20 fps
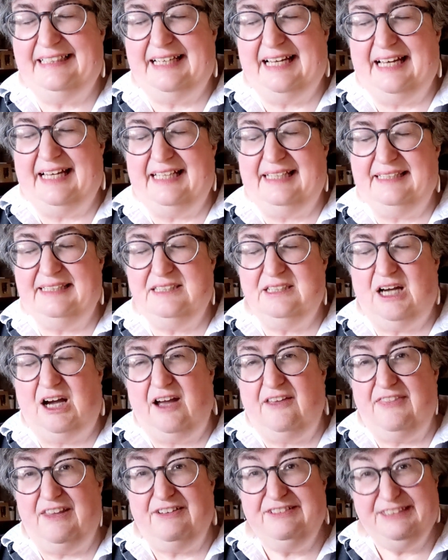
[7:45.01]
and
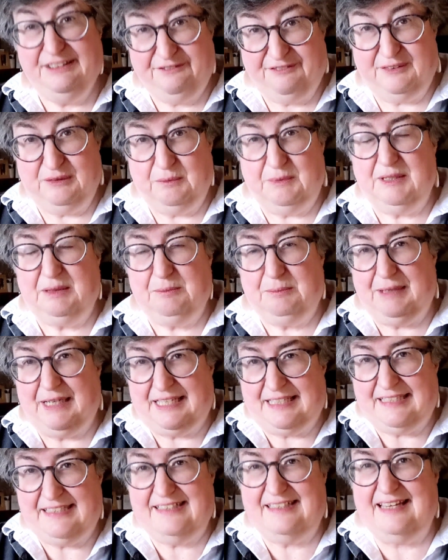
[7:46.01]
how they are different when they're
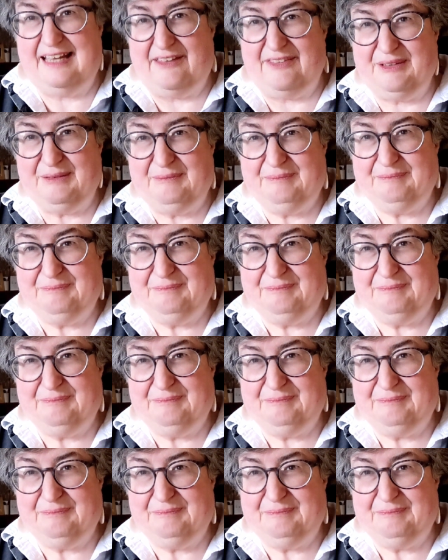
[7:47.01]
placed together.